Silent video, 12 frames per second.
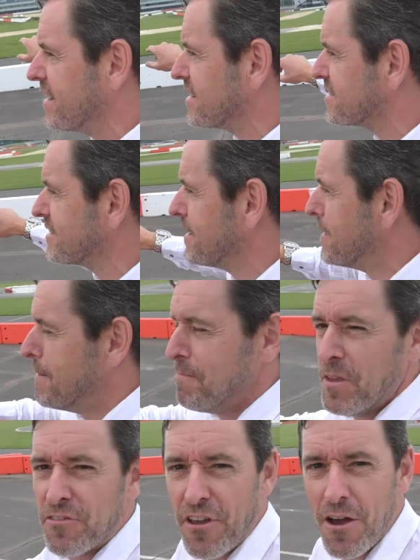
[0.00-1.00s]
us.
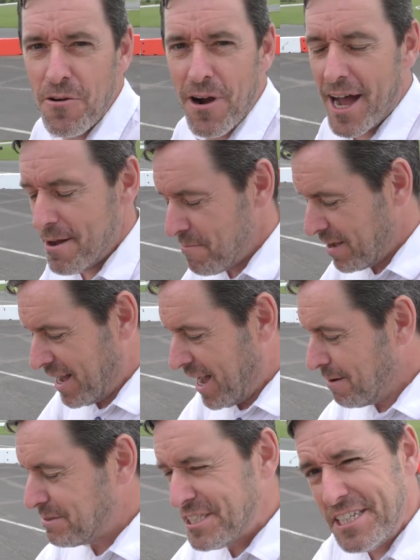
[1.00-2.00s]
So
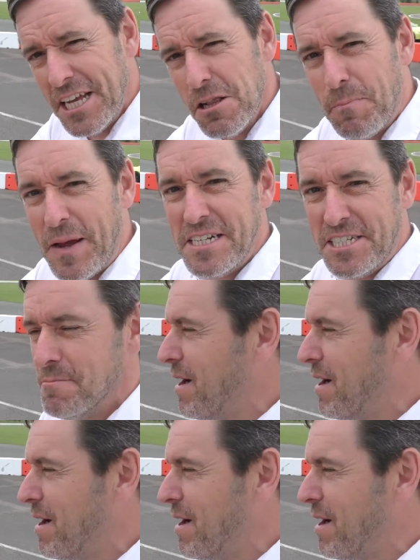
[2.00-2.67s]
I'm still pinching